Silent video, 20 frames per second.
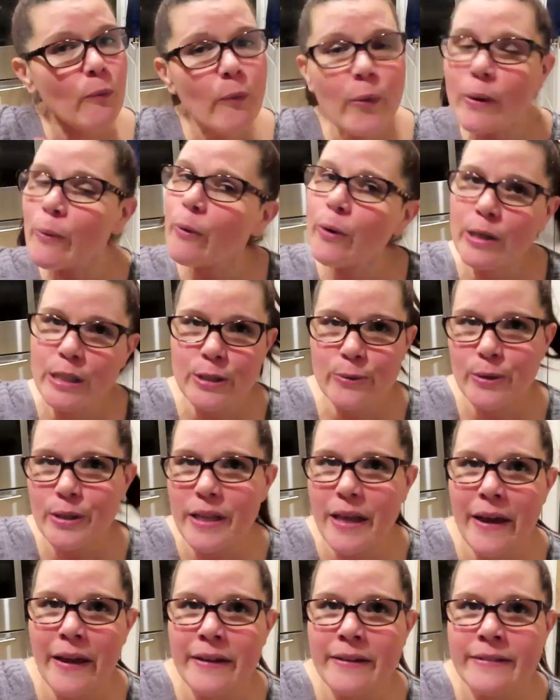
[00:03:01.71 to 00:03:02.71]
we weren't doing
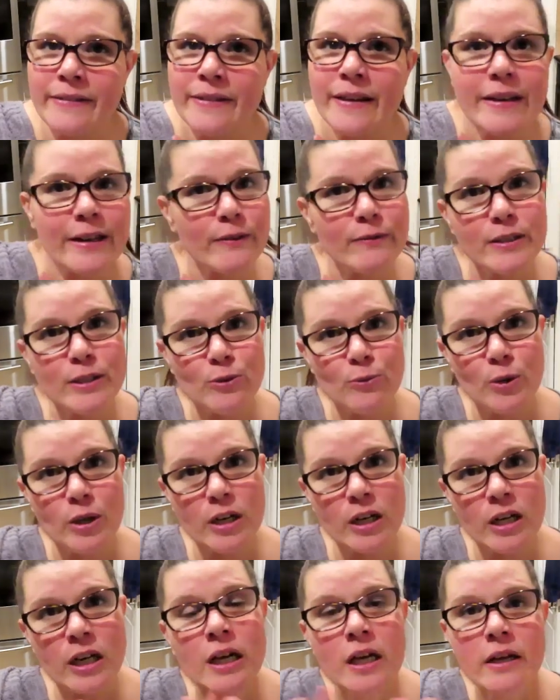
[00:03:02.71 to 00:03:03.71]
that. None of us
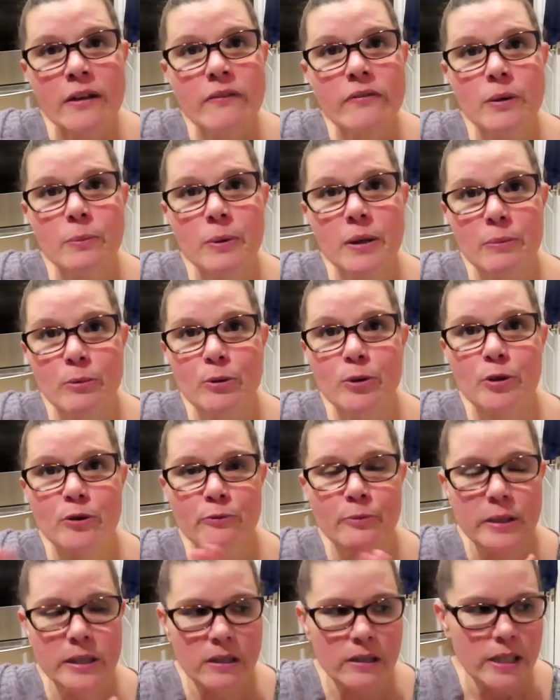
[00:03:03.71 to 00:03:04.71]
were, the people who've
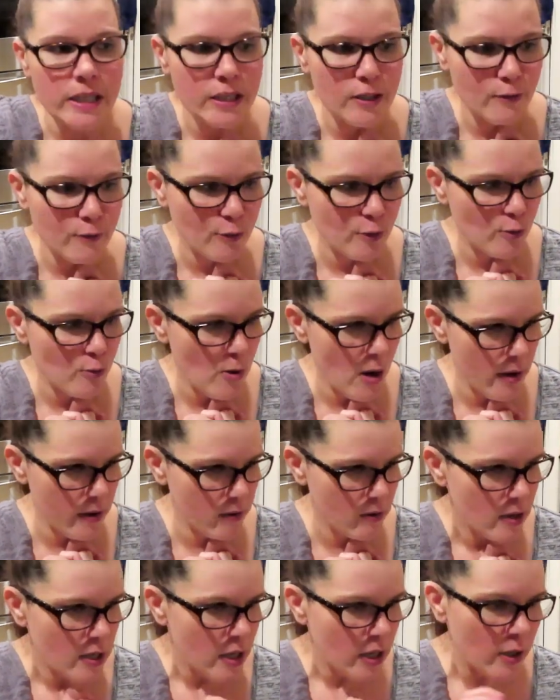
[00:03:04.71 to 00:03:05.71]
been on keto for a
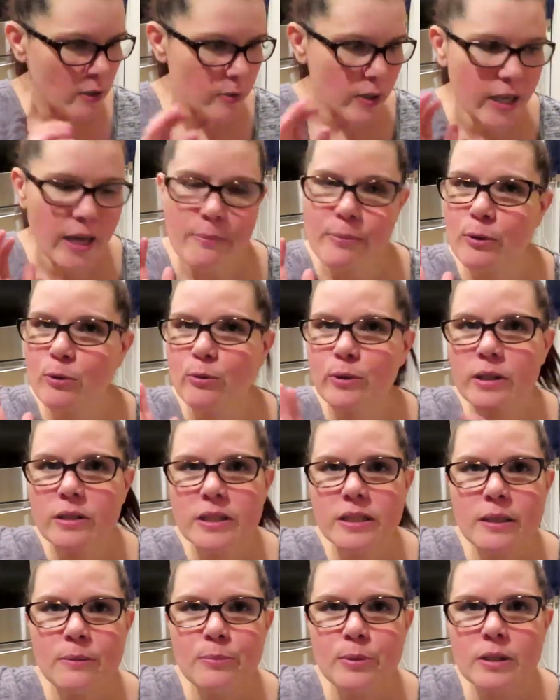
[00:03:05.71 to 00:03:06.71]
while. We kept it real
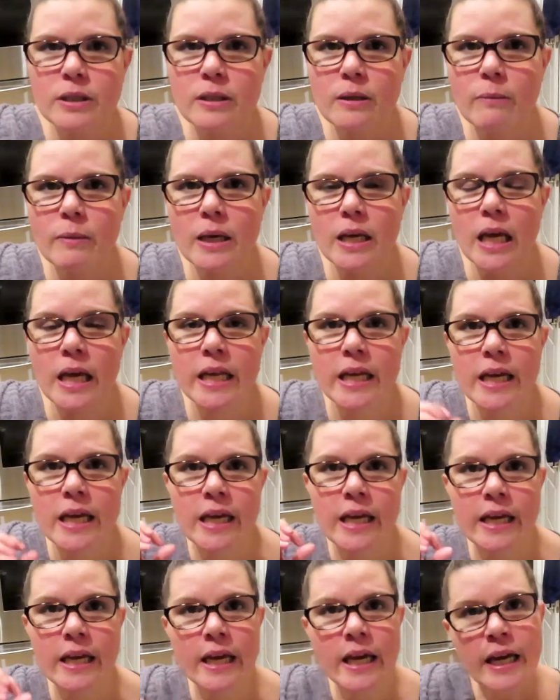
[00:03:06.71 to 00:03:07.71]
simple in the
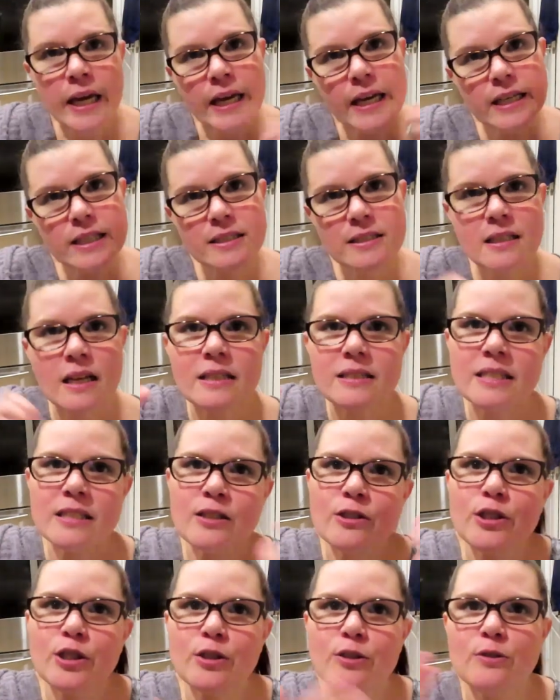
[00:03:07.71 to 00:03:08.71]
beginning, and it's not till
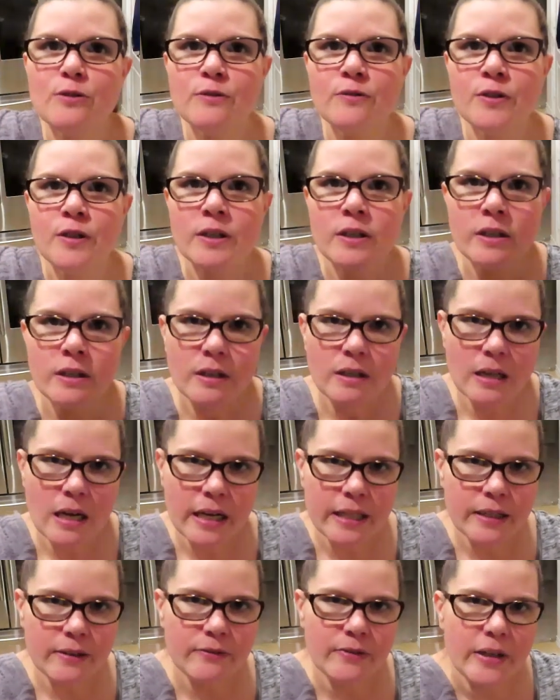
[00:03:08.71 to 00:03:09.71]
you've
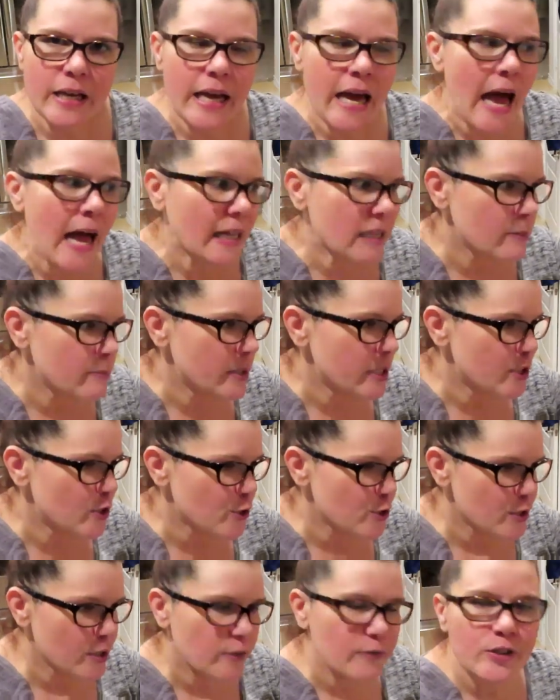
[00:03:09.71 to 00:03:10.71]
kind of acclimated
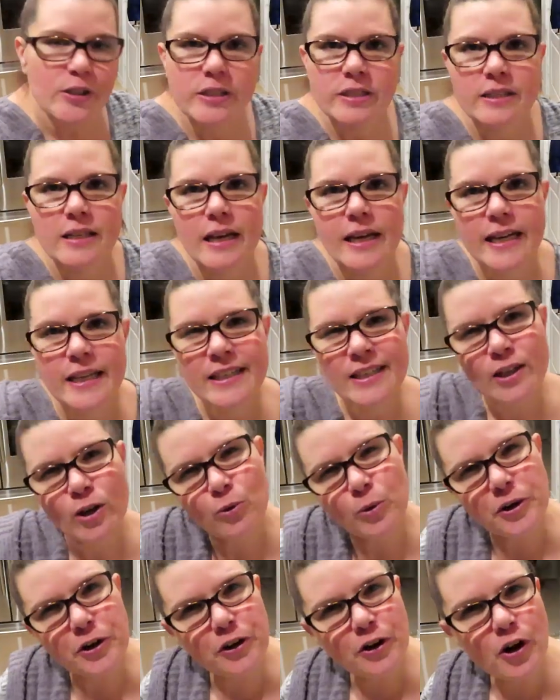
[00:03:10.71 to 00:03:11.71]
yourself to the diet, know
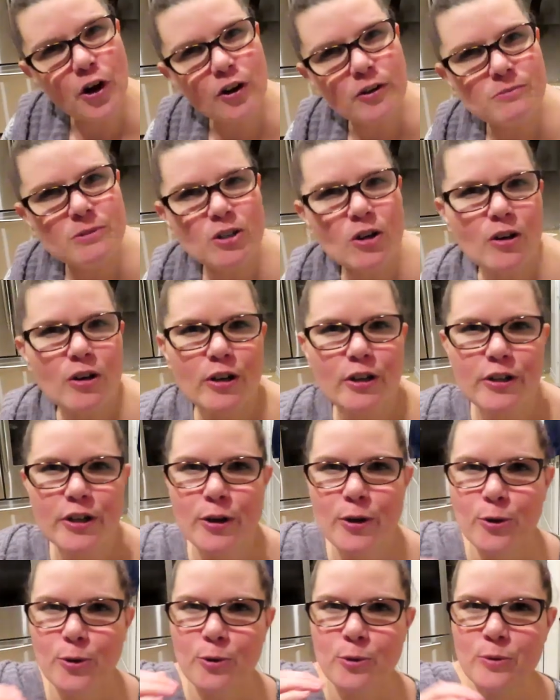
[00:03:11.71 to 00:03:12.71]
where your carbs are,
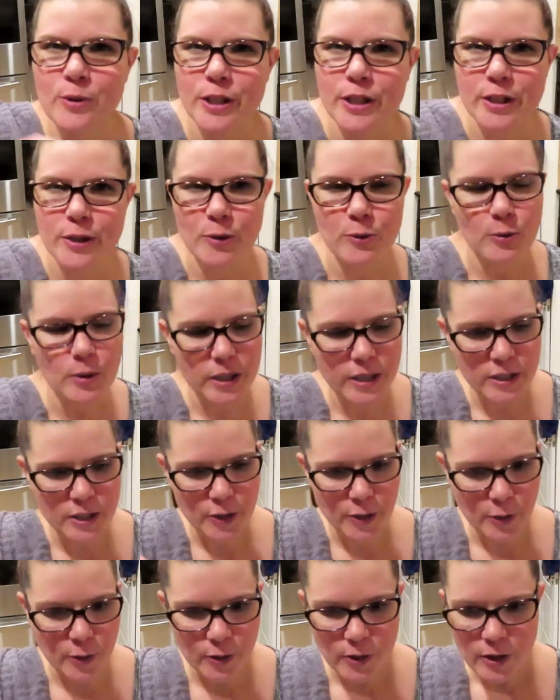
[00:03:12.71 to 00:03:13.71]
know, you know, what
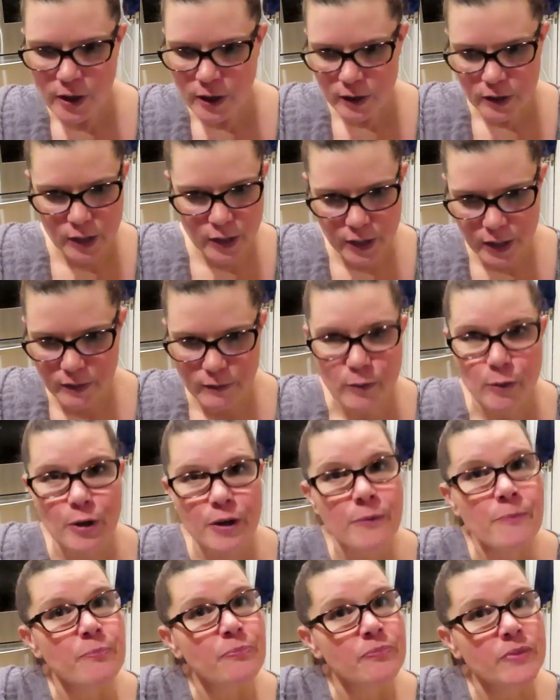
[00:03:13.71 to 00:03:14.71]
you're looking
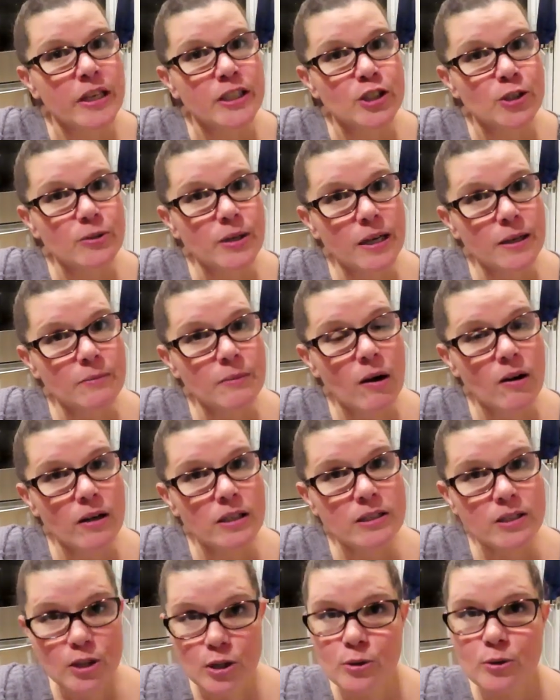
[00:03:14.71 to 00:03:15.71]
for, that you come
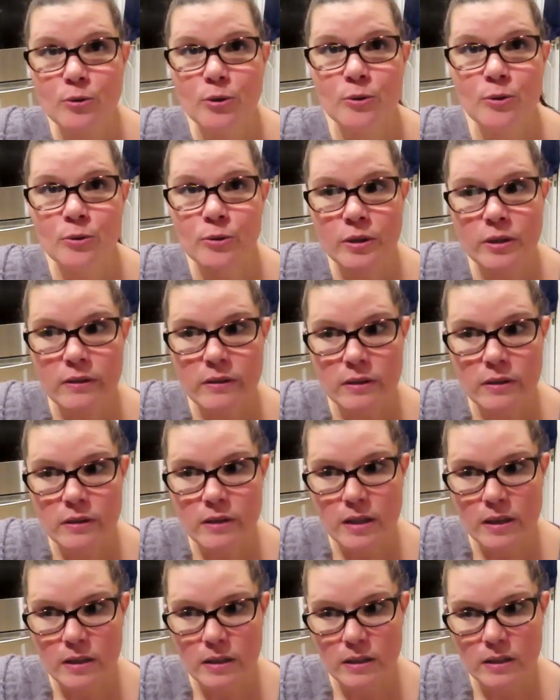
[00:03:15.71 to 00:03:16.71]
to
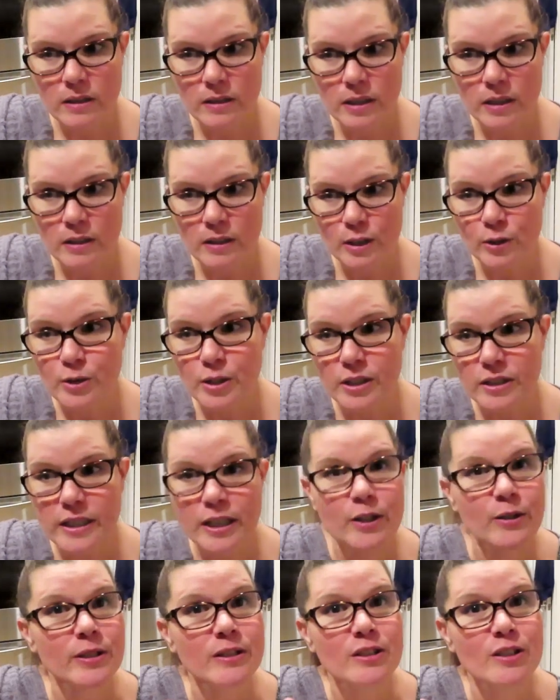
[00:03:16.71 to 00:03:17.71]
the conclusion that
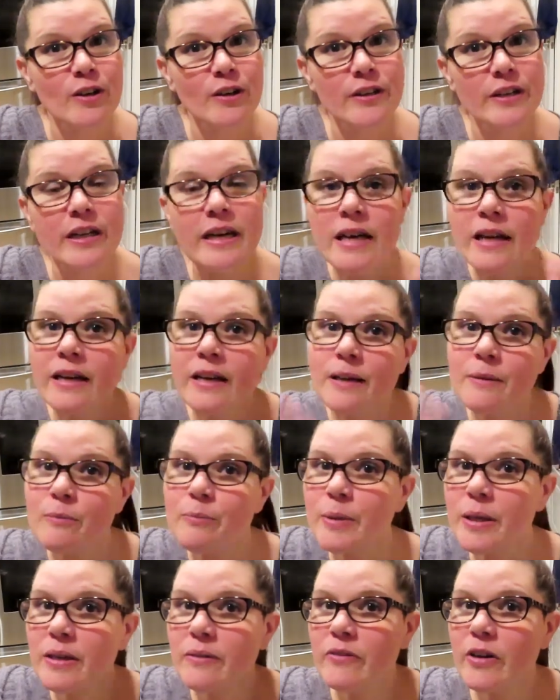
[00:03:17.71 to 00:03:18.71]
you can start
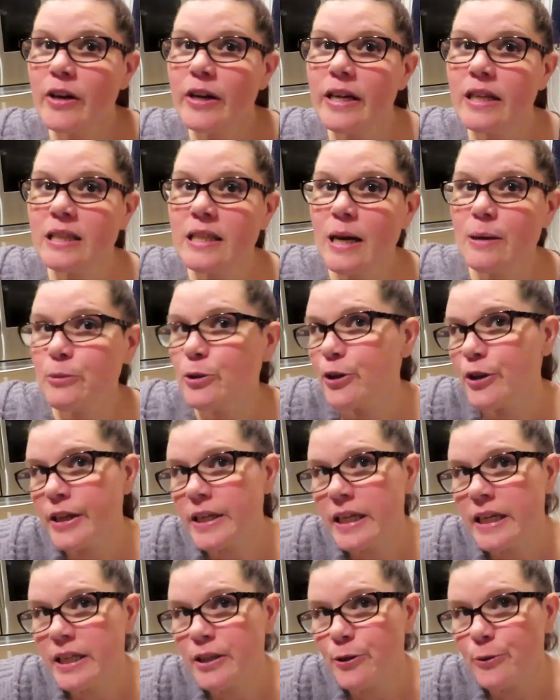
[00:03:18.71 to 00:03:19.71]
being very elaborate
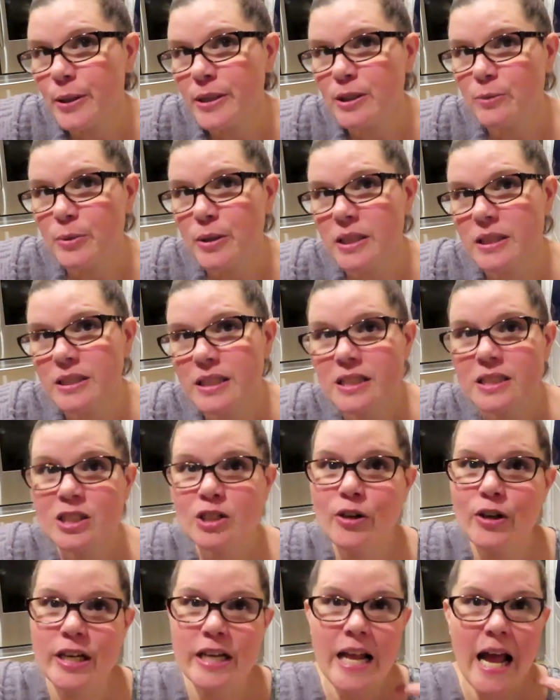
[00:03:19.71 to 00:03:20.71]
in your recipes and
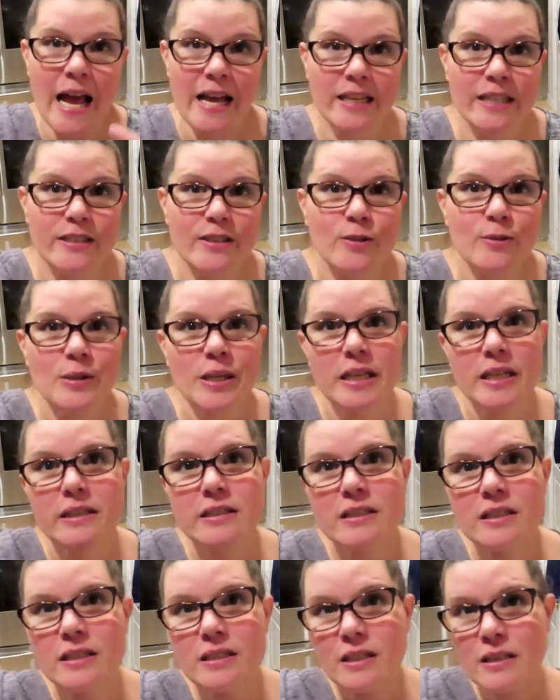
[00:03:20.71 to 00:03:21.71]
starting adding new things.